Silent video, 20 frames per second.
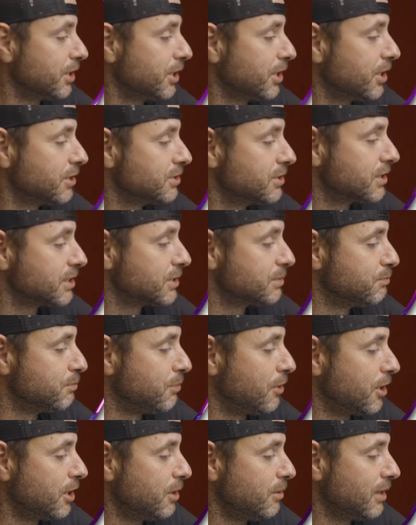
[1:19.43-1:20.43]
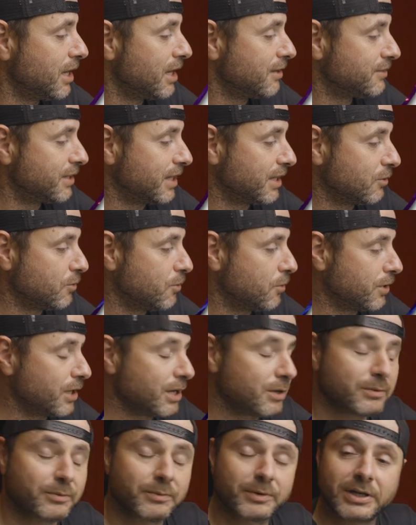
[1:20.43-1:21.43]
to go to this bottom left hand
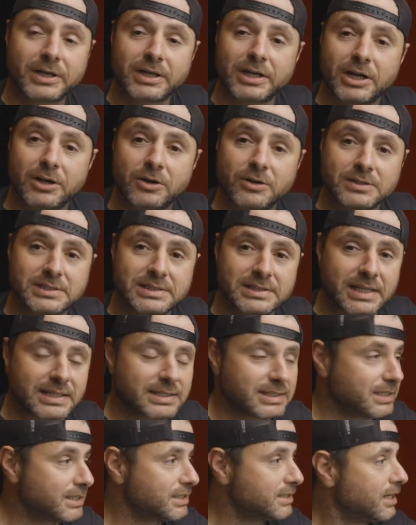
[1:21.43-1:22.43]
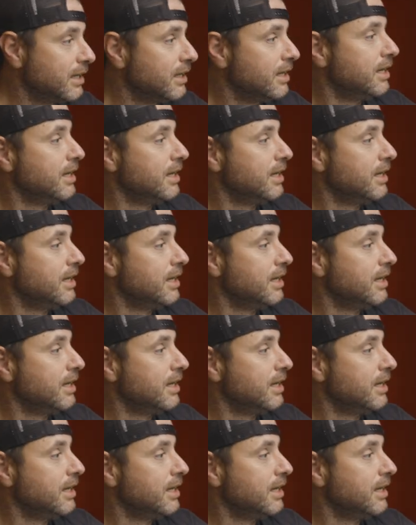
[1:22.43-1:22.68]
corner and we're going to click on settings.